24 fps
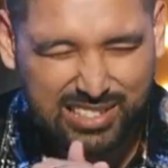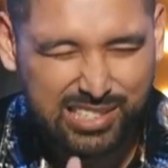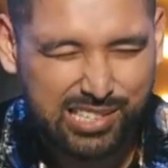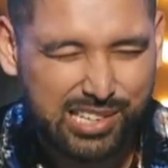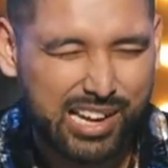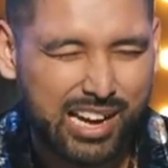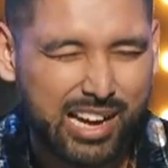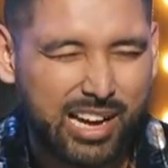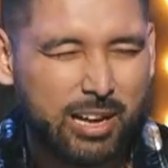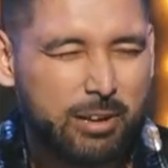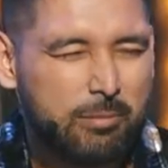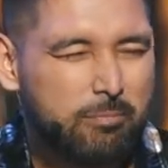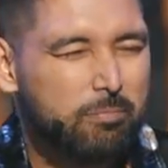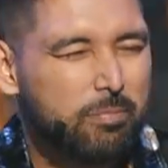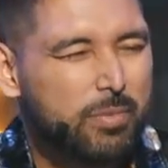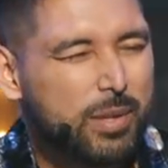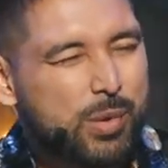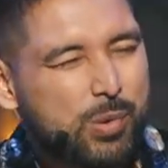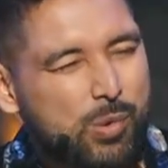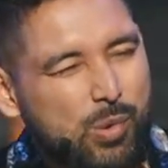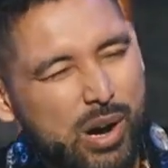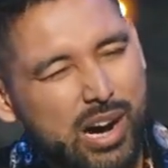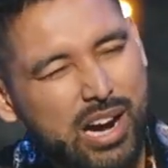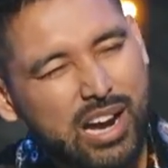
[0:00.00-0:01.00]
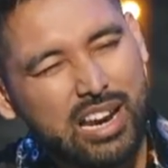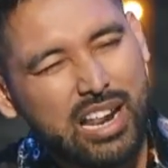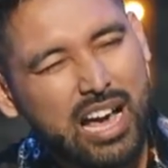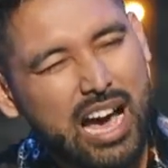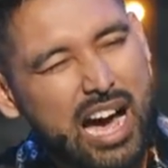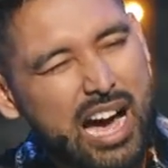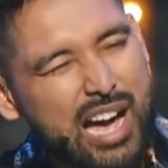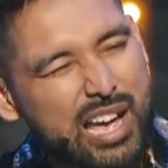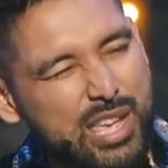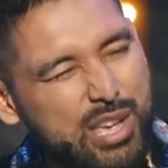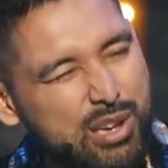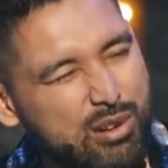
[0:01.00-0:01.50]
sir? What
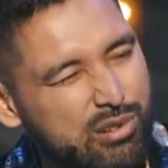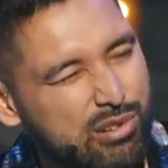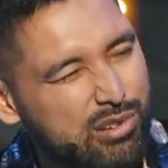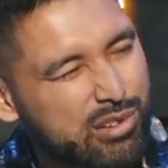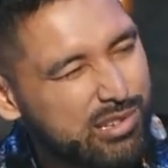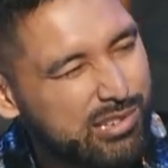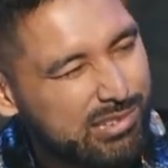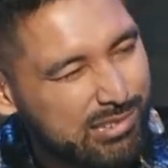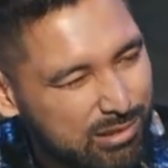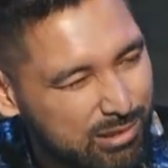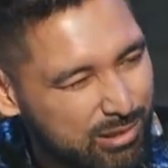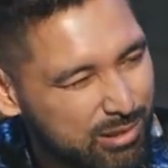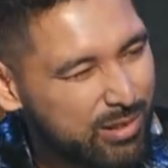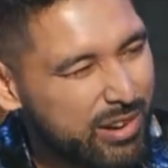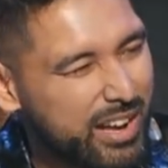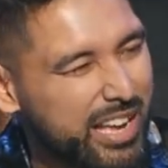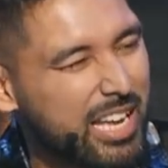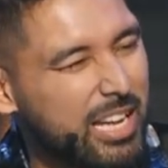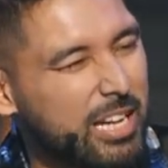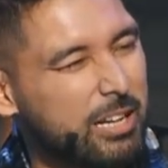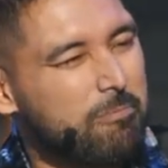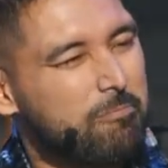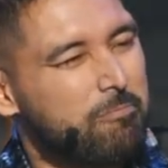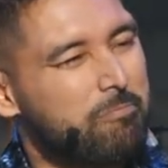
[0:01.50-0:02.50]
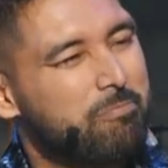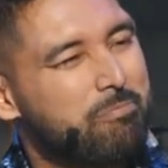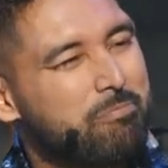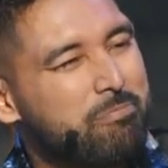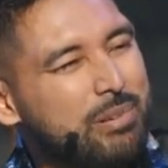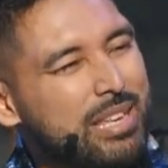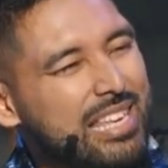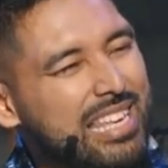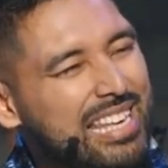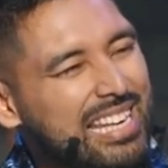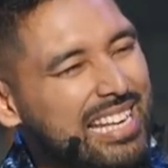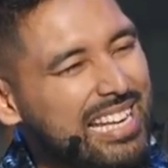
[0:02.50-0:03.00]
are you doing?
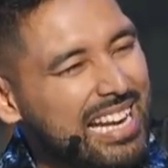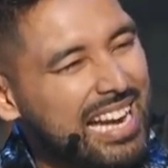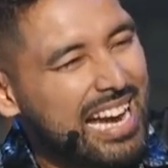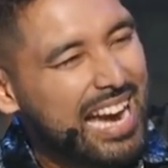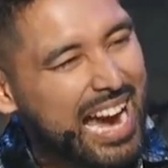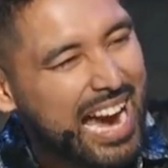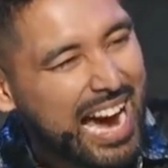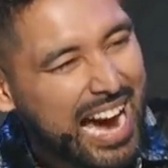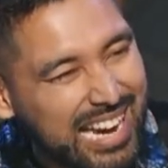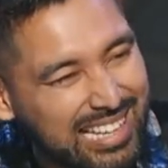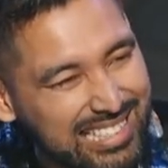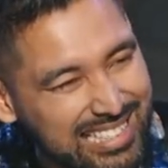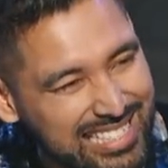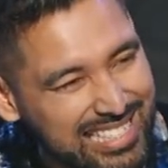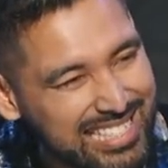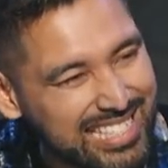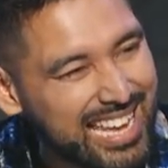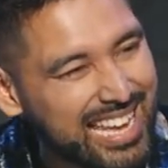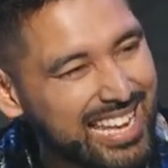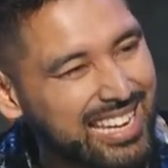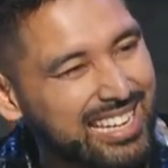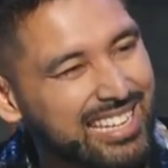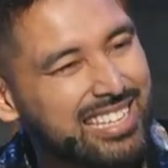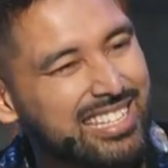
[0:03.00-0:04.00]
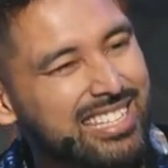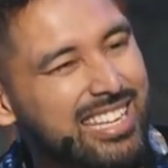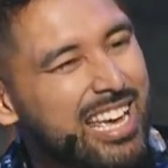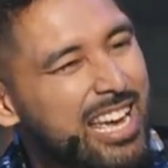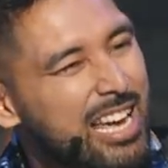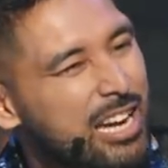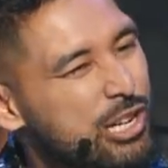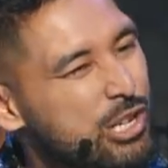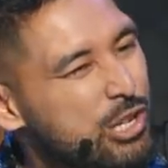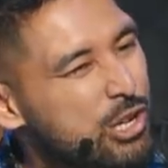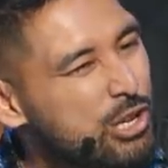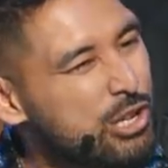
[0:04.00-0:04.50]
Being content
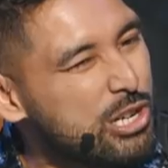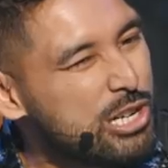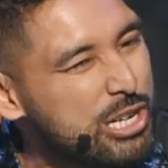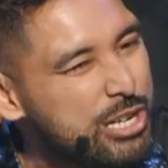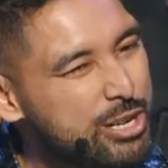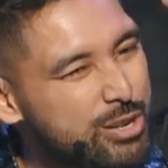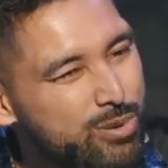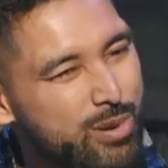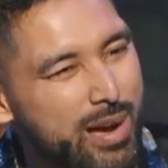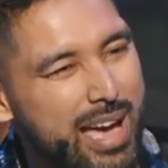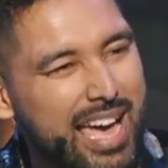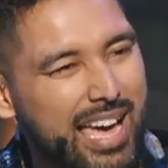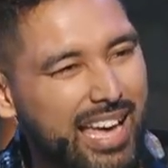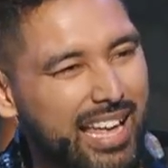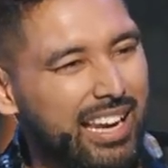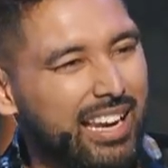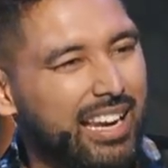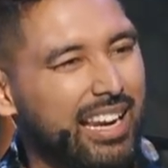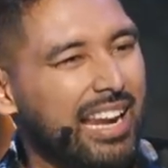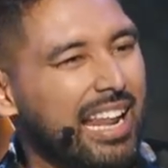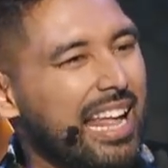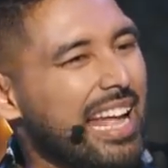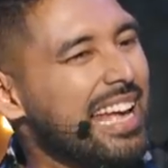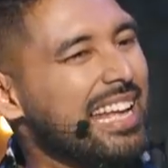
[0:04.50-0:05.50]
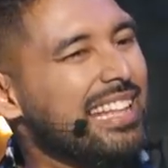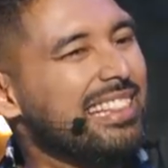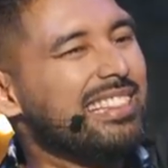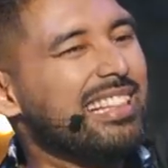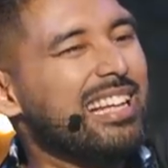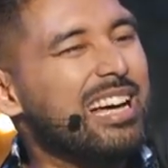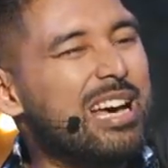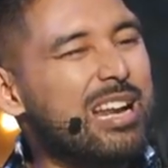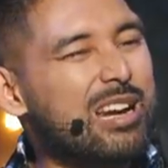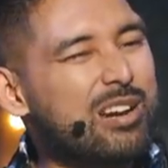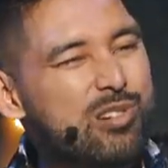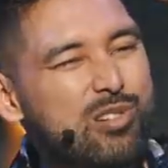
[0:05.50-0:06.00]
to dwell in
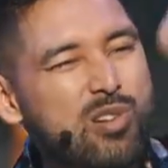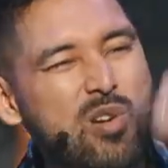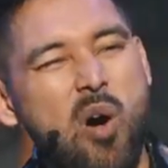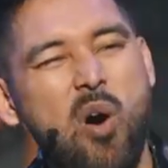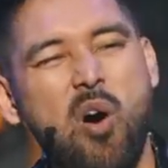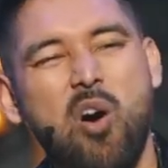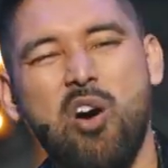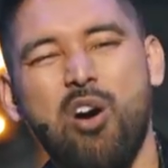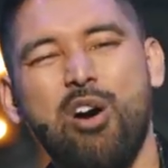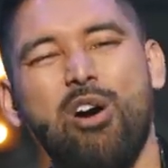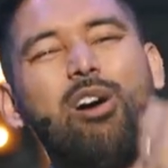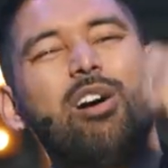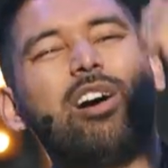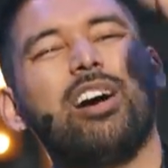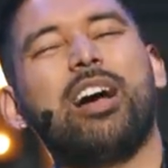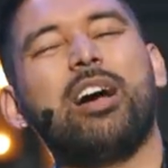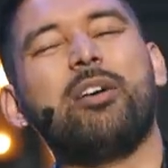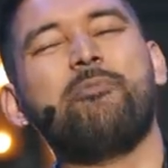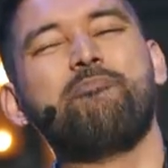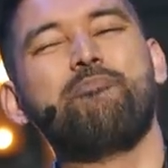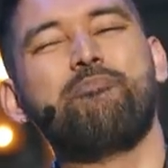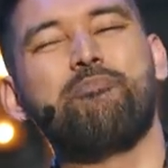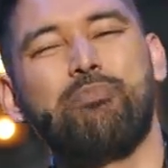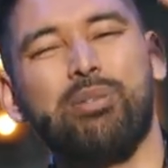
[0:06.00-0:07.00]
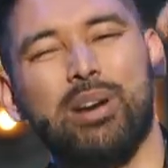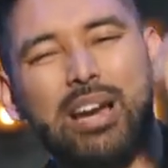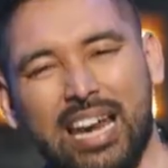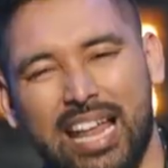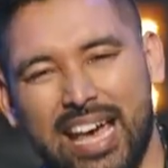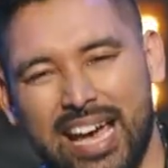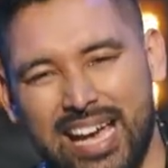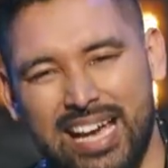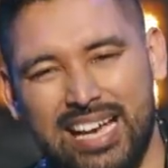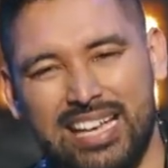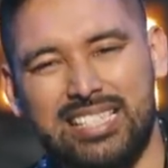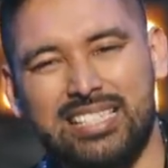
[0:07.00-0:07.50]
the wrong
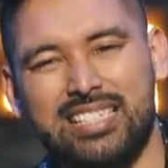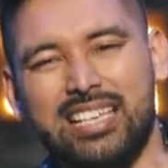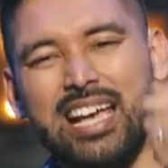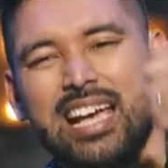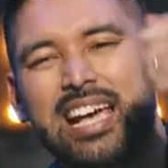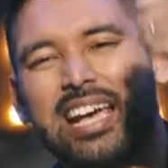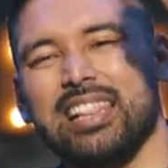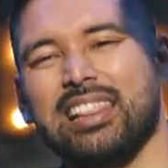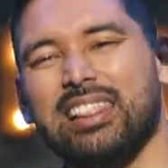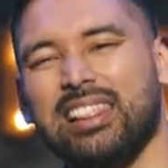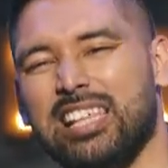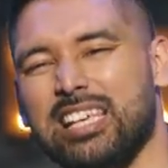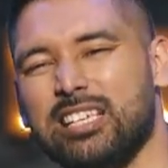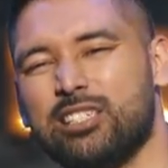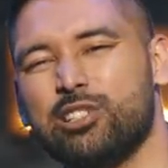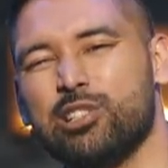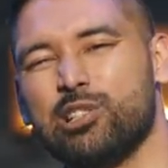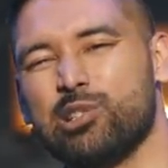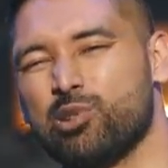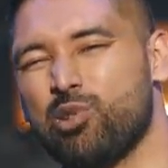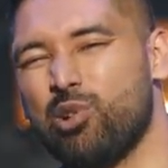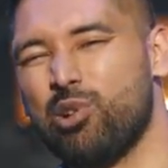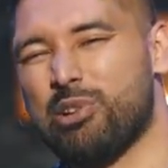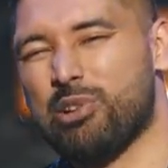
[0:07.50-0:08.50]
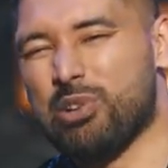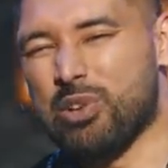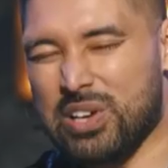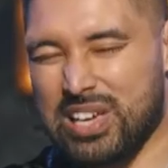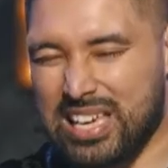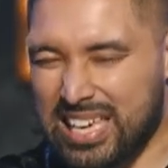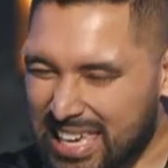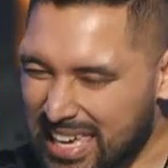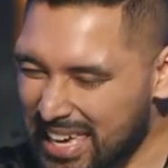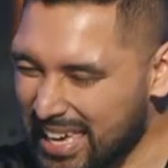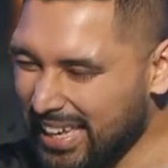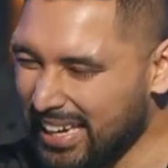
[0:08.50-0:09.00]
place. This is going to
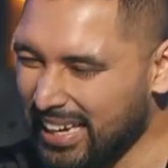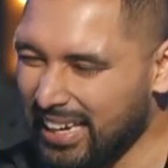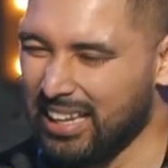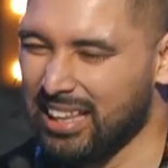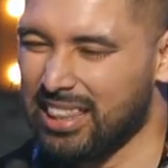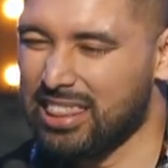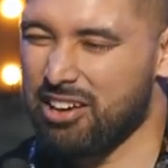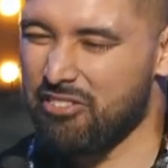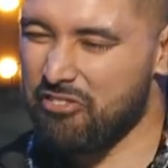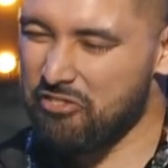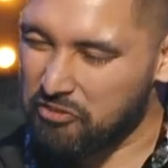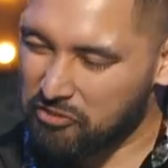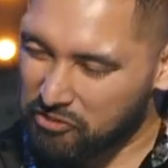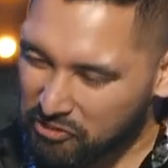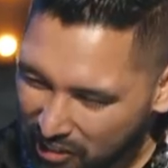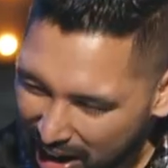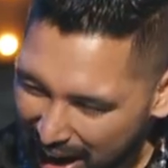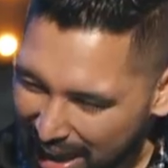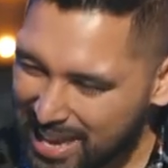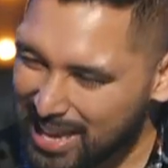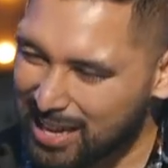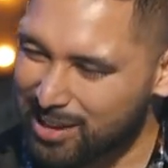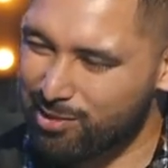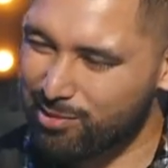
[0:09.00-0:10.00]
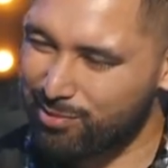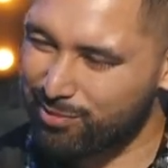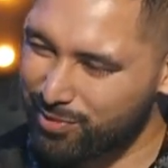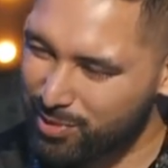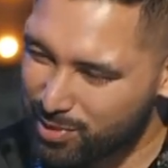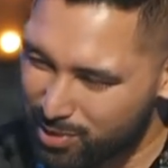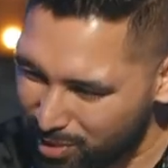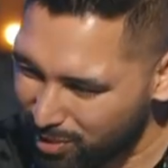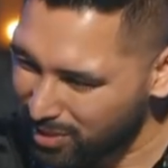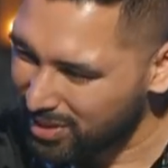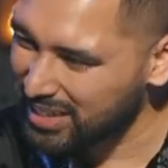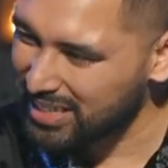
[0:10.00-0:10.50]
kill the fire of
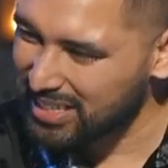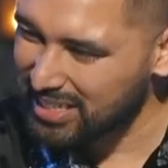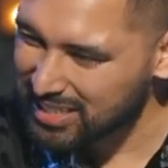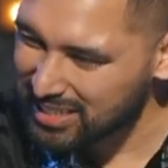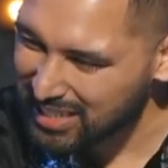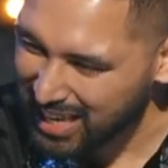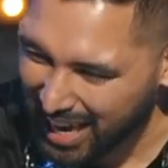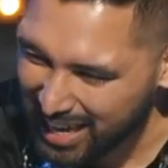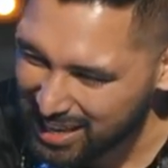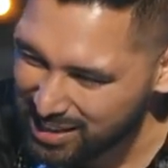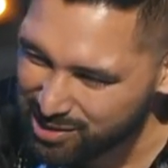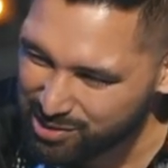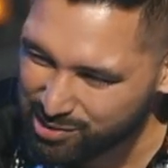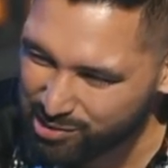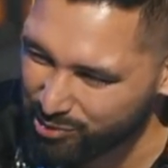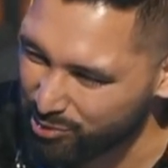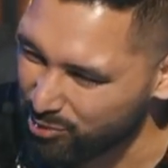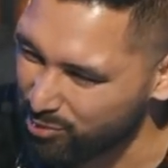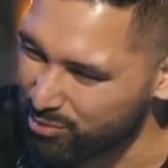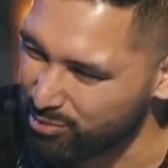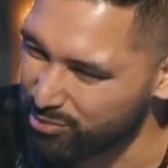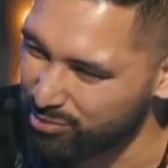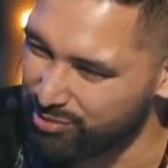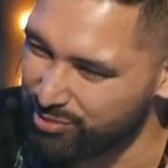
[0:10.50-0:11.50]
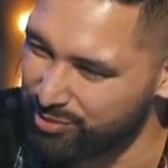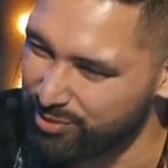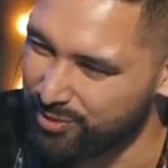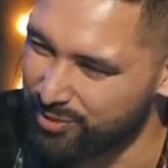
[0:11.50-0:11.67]
God inside you.